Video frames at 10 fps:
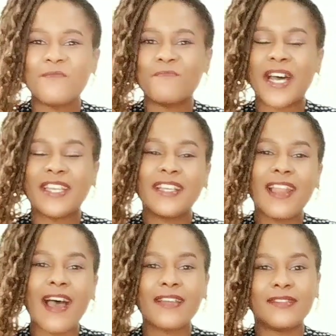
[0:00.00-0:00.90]

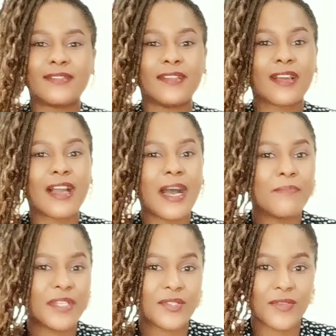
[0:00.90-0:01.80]
Manila is the
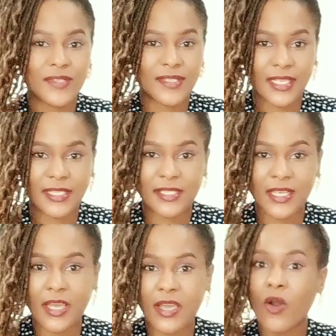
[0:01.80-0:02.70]
capital
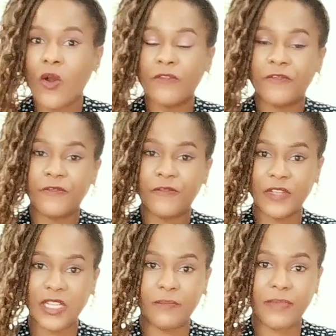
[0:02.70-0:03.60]
city of
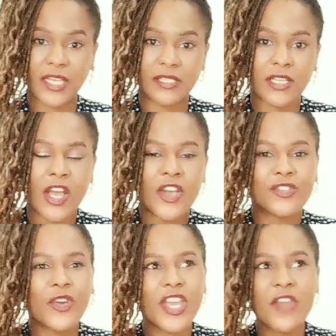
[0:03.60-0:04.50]
Philippines.
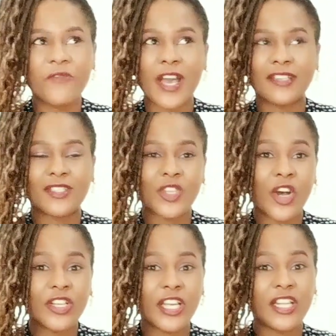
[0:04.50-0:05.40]
So if you are
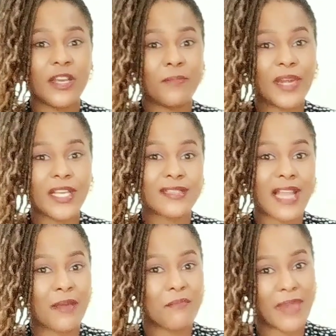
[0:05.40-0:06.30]
studying in a place
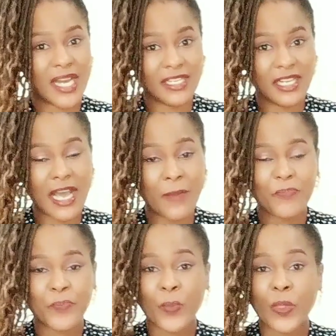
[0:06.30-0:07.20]
like Manila,
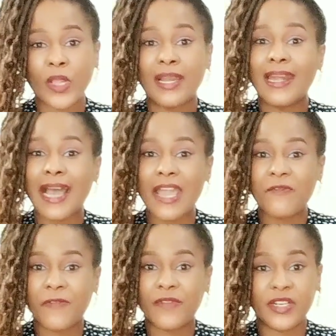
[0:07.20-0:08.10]

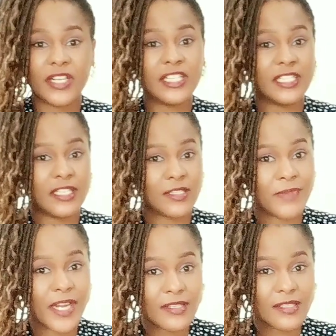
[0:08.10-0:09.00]
life there is
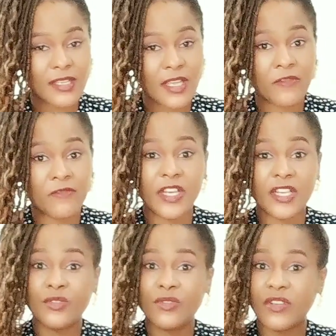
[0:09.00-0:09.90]
expensive.
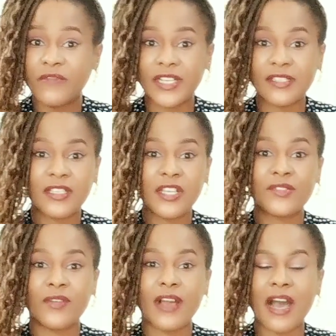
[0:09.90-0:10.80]
The universities
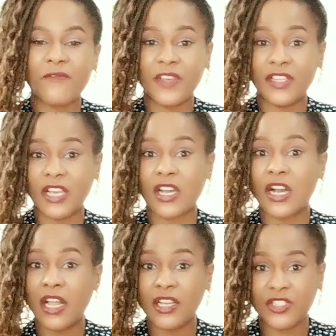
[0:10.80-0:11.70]
you have there, the
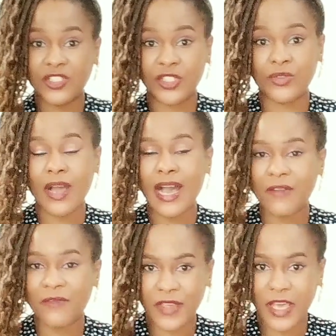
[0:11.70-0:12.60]
colleges you
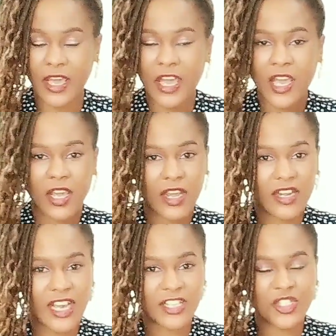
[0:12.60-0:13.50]
have there.
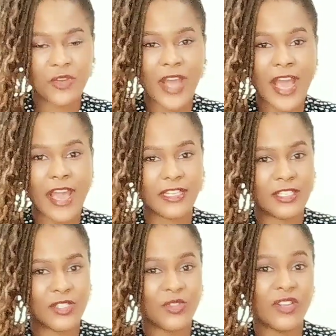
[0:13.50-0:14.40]
In Nigeria, it
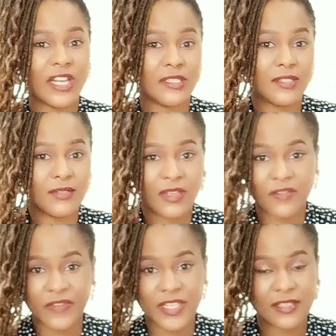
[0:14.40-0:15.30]
is known as
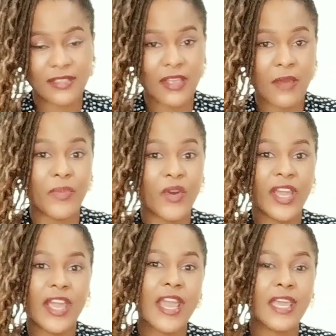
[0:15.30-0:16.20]
university, but
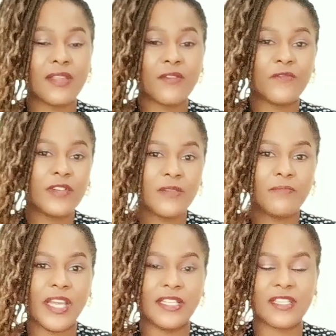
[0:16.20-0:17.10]
here in the
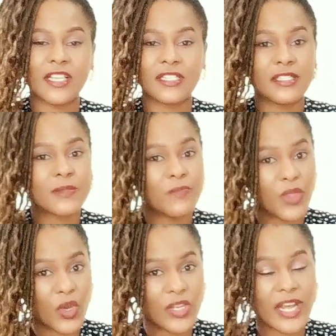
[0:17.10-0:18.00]
Philippines, it is
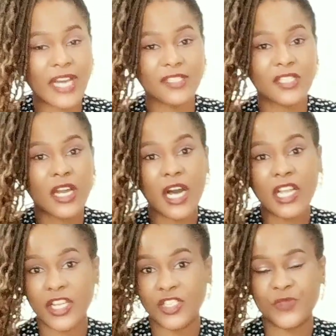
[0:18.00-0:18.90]
known as
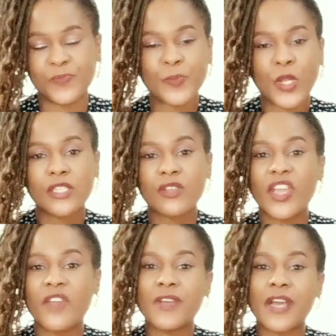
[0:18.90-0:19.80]
college. So
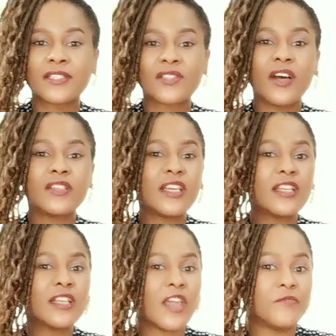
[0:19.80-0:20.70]
if you are
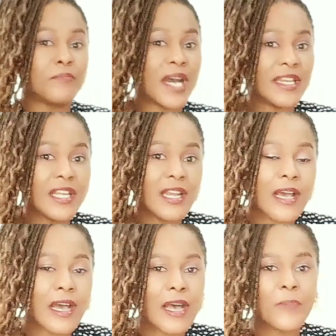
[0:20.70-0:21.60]
studying in
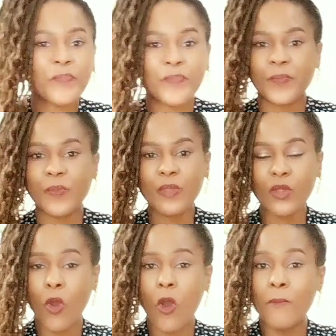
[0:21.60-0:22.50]
Manila
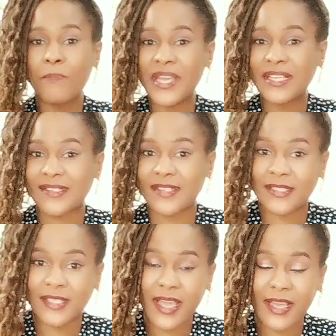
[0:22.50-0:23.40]
or big
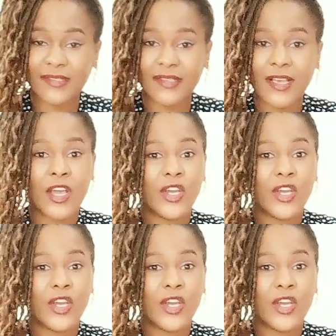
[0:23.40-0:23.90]
cities,